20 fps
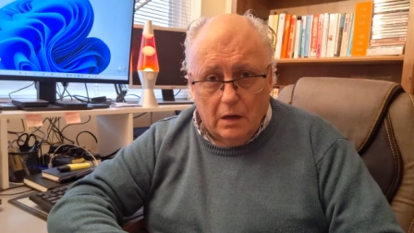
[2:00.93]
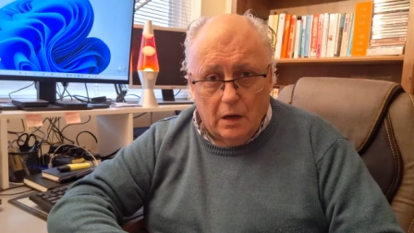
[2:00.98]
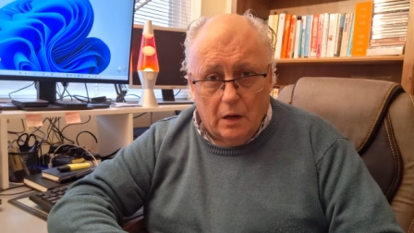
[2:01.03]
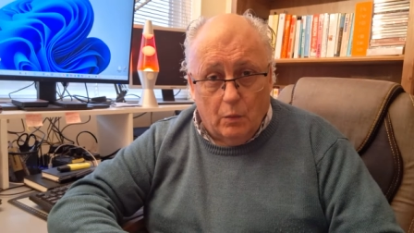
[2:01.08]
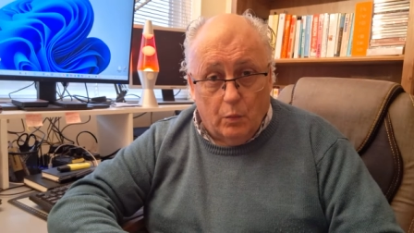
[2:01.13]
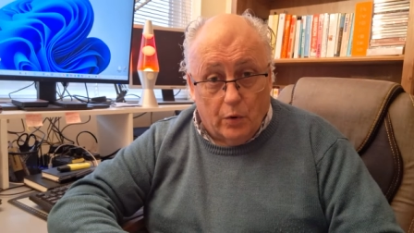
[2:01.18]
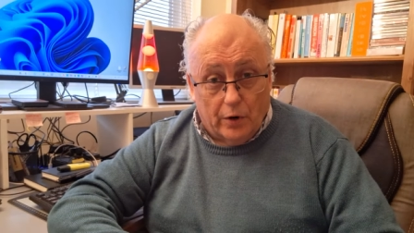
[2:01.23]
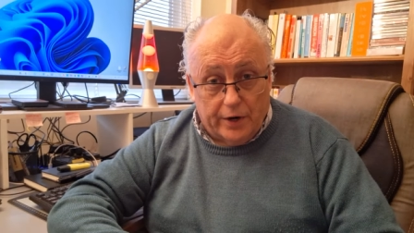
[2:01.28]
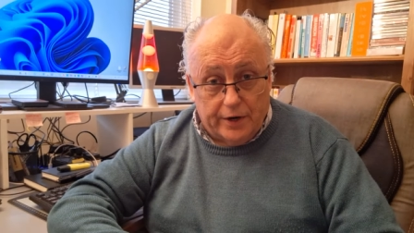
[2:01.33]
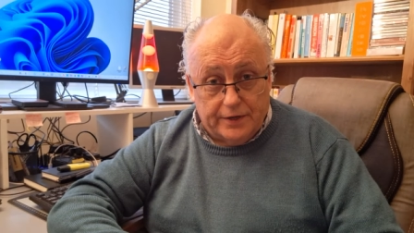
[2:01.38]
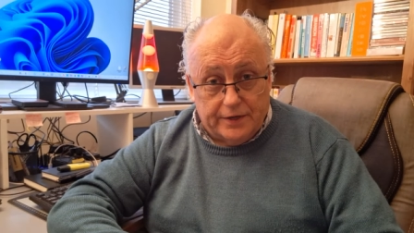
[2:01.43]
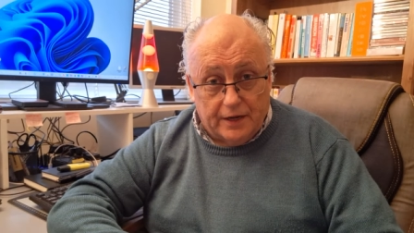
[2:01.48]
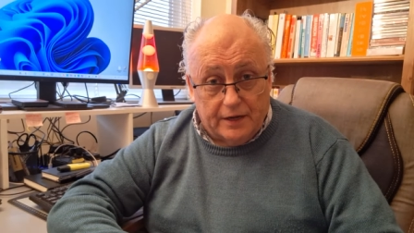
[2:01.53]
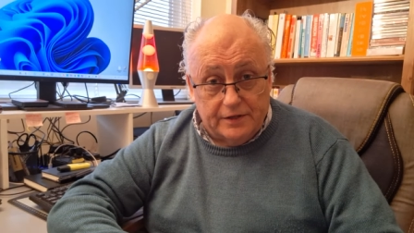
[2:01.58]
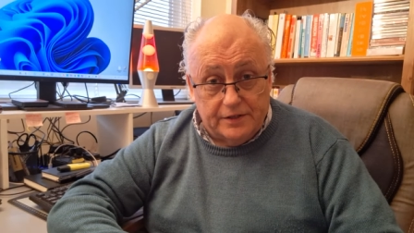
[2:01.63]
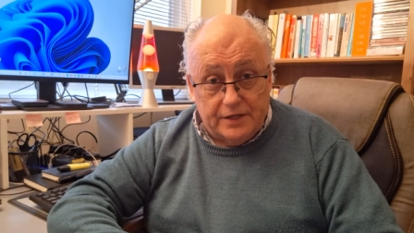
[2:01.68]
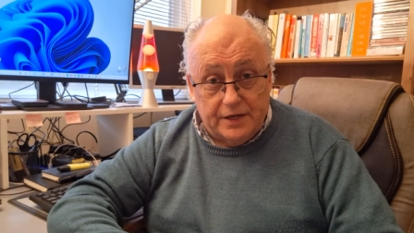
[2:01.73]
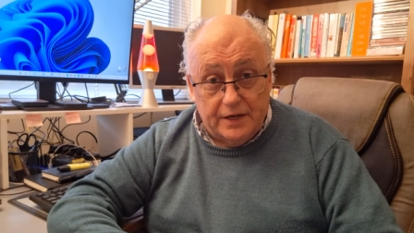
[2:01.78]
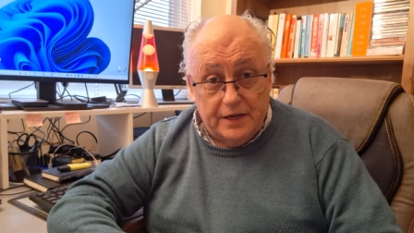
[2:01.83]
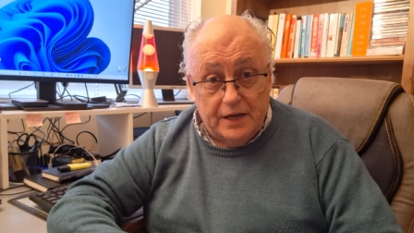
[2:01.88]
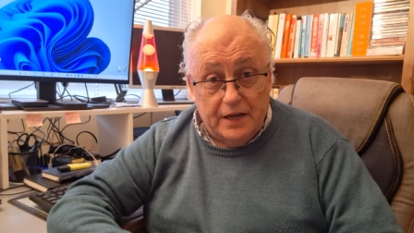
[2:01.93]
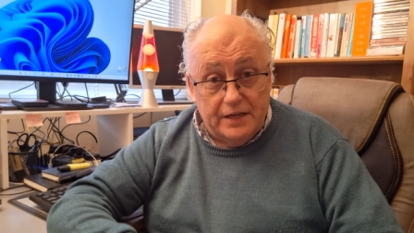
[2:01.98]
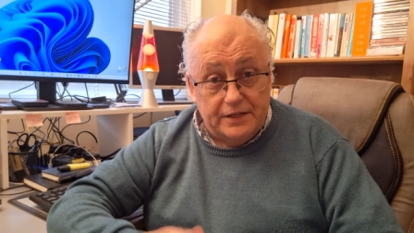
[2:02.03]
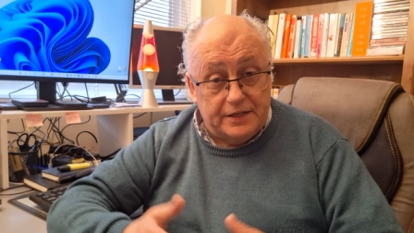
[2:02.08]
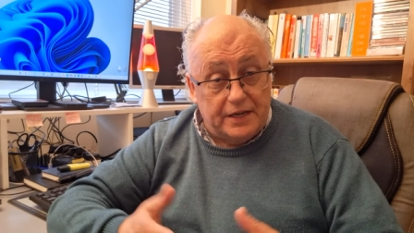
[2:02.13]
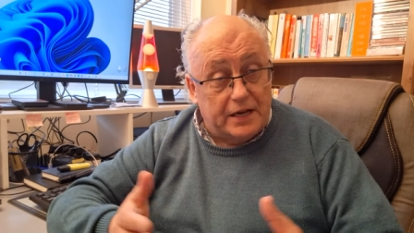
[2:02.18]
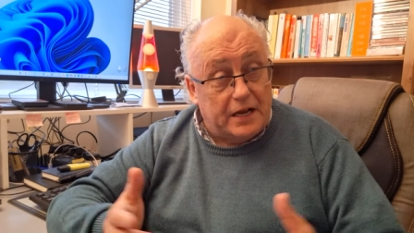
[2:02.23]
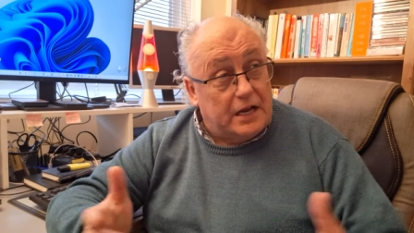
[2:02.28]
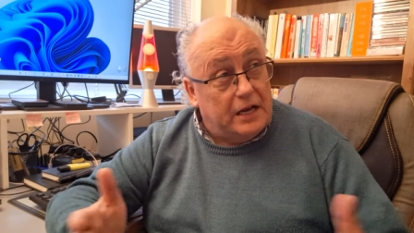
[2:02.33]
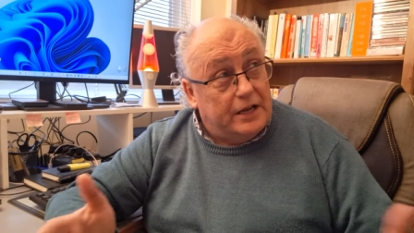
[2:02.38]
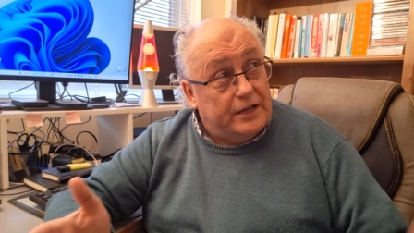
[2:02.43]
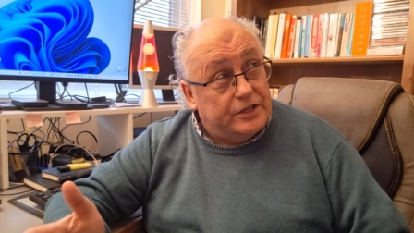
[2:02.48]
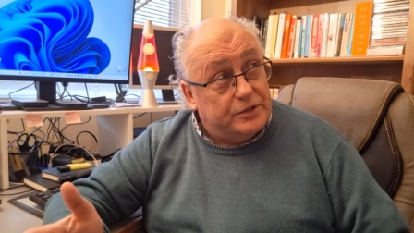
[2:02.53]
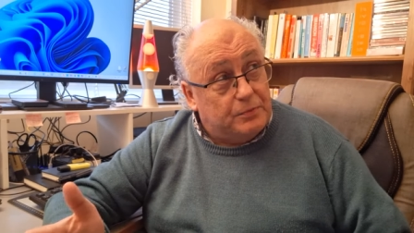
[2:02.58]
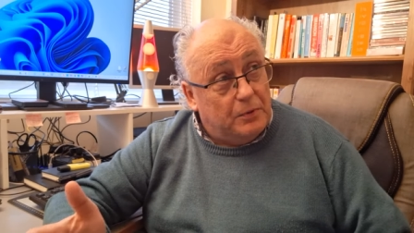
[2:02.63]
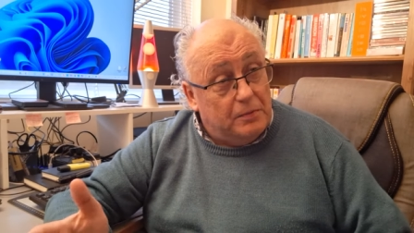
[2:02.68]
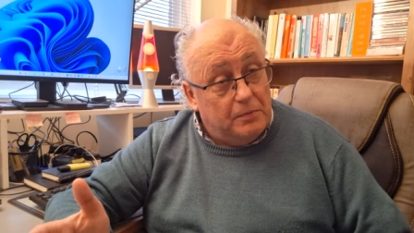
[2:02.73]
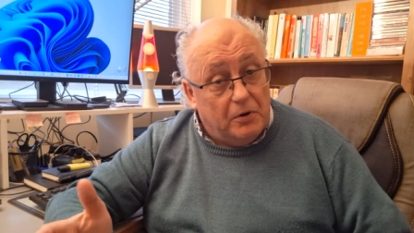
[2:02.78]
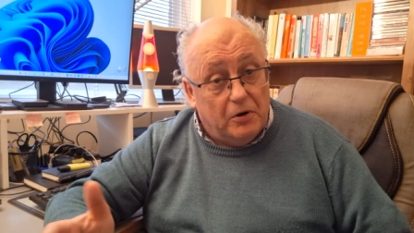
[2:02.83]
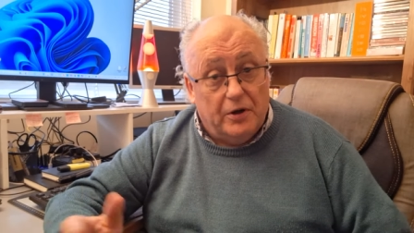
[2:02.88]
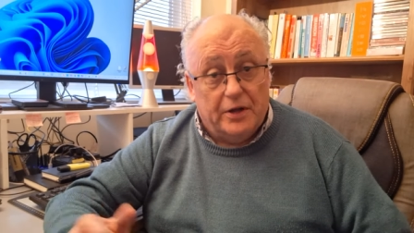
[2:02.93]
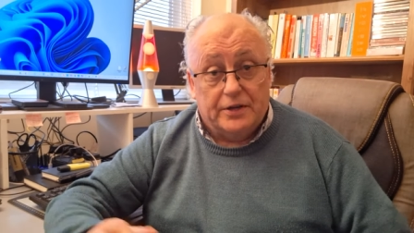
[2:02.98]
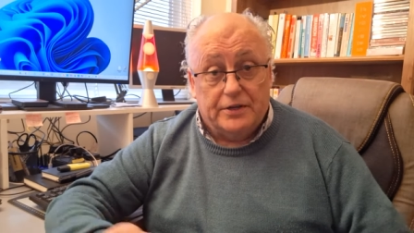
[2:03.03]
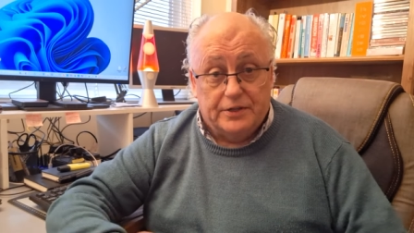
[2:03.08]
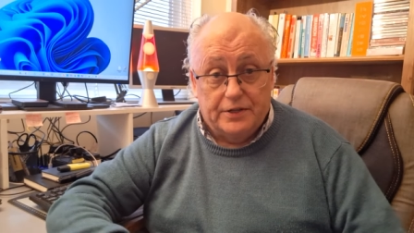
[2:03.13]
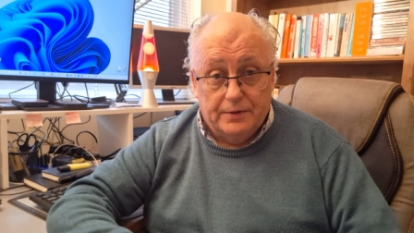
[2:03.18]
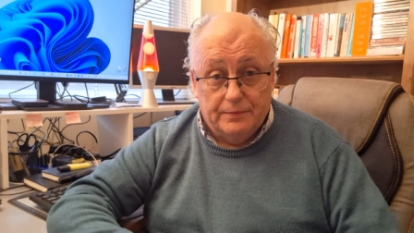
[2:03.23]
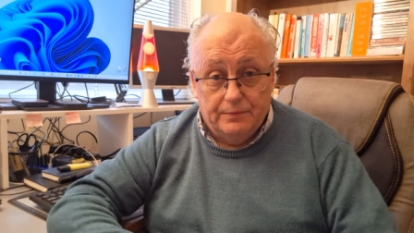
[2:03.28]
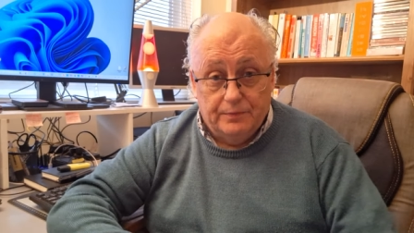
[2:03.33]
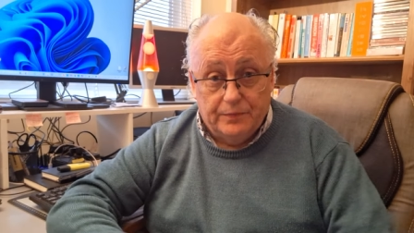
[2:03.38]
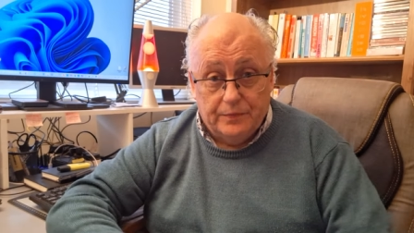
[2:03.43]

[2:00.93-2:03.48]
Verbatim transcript: And what it does is it clears my mind.